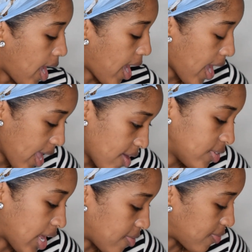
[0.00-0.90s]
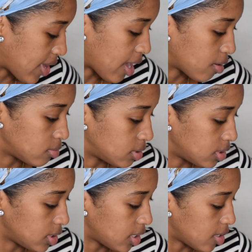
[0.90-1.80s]
I have not
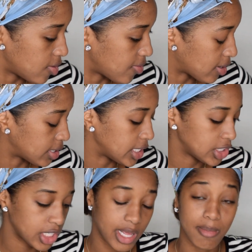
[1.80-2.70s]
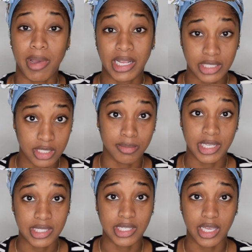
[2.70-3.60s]
found a foundation that matches
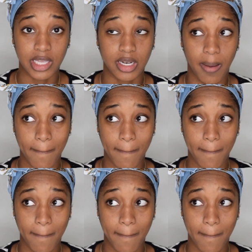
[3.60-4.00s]
my skin